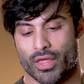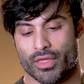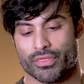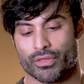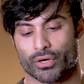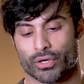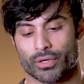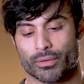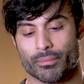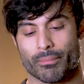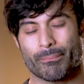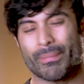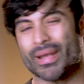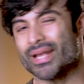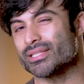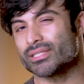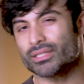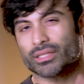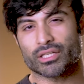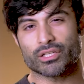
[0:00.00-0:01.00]
There are
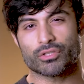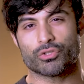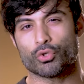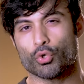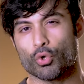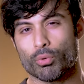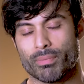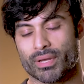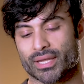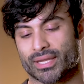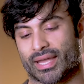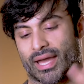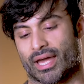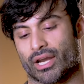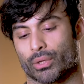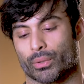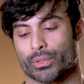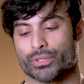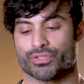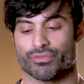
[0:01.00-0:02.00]
basically two big
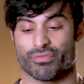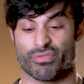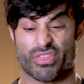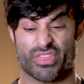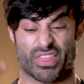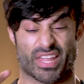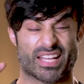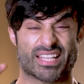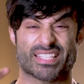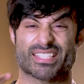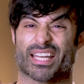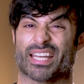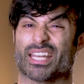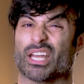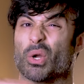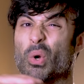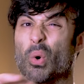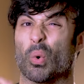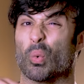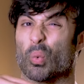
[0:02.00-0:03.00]
categories of things that
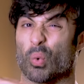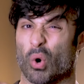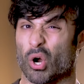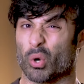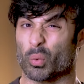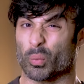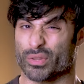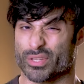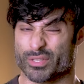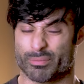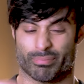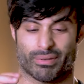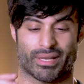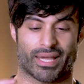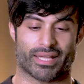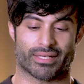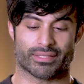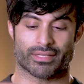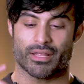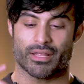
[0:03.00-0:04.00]
can go wrong with this plant.